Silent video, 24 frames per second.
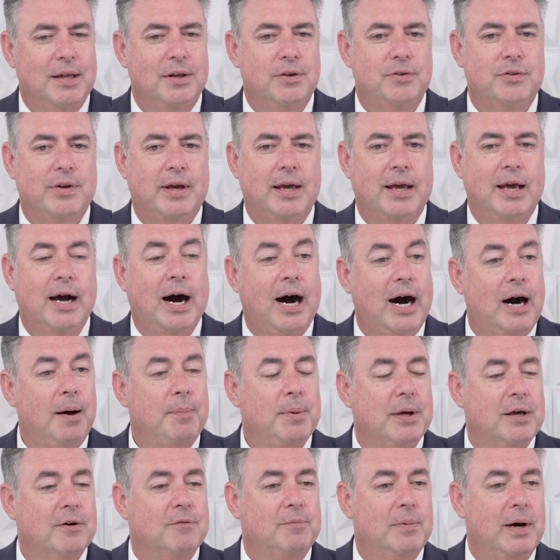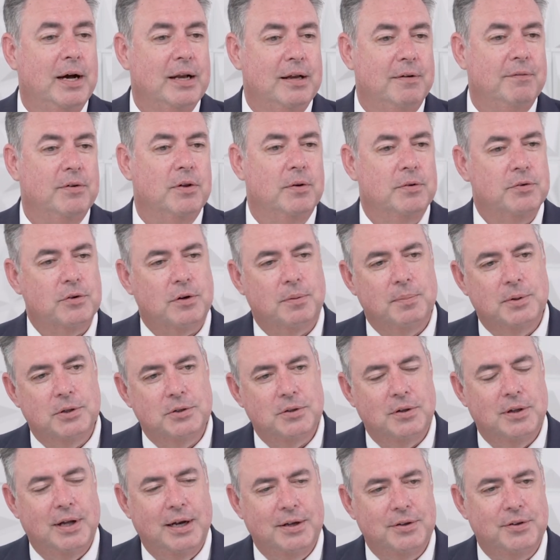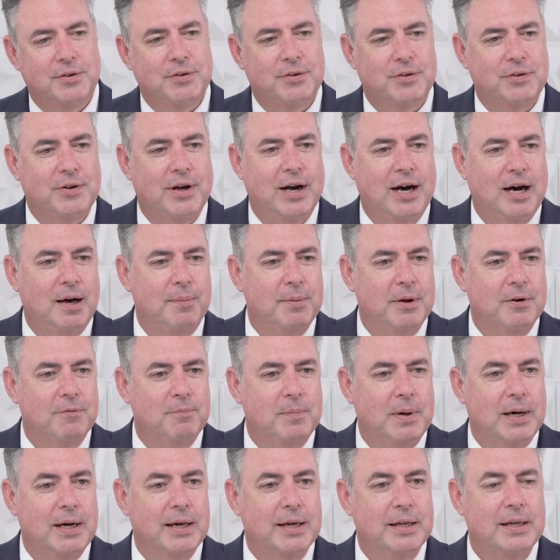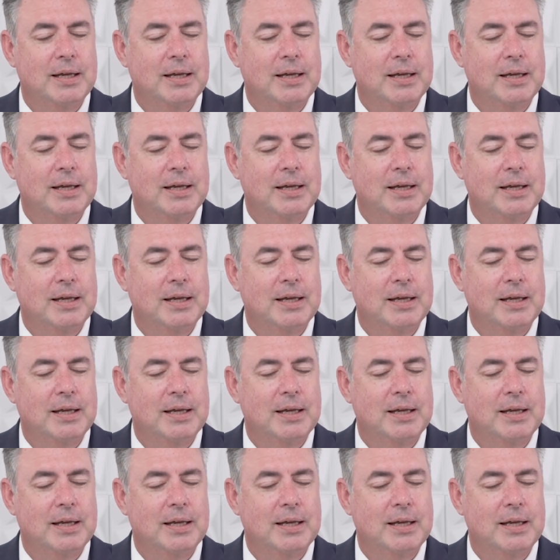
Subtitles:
is a hobby of mine, even though it's a commercial license. It's a hobby of mine.